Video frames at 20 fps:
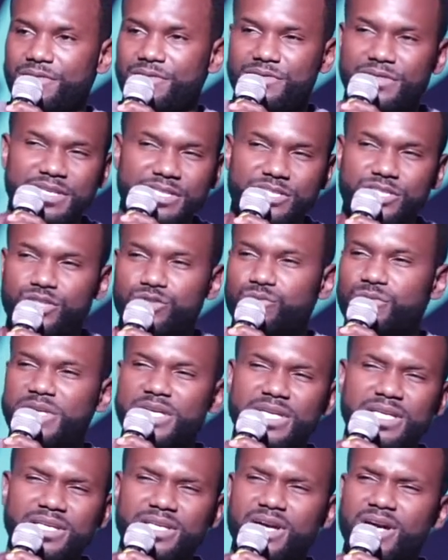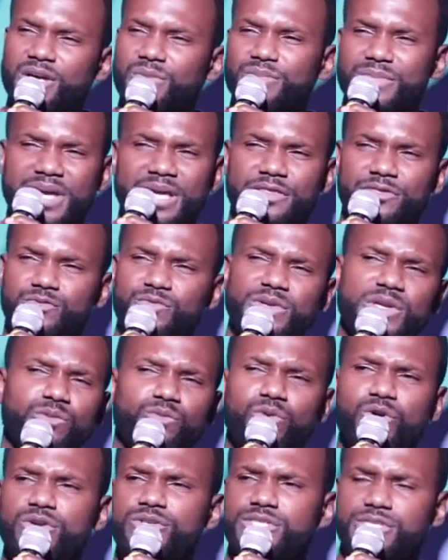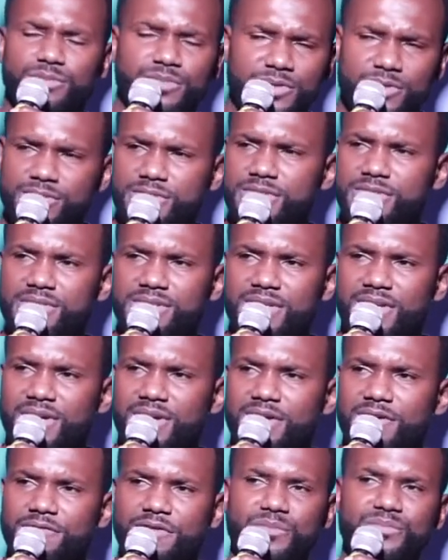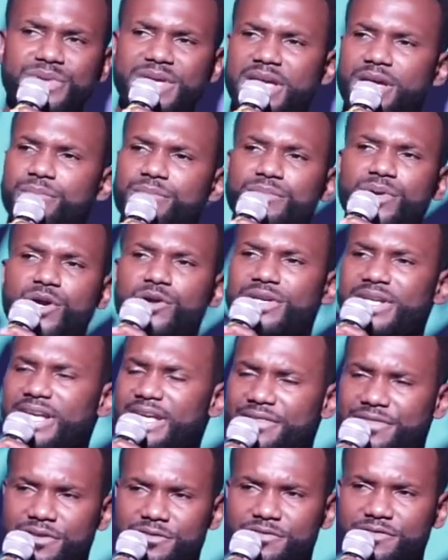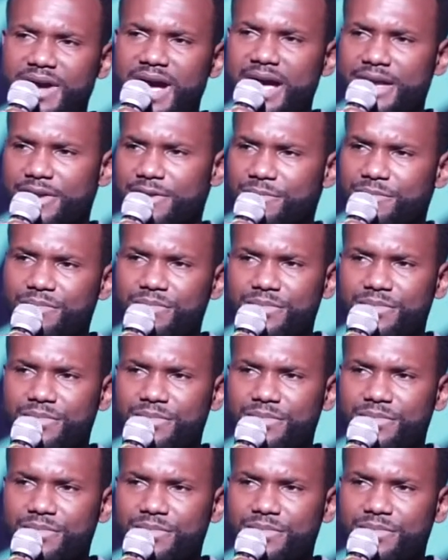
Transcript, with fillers: these three young men, three worshipers, from being burnt in the fire.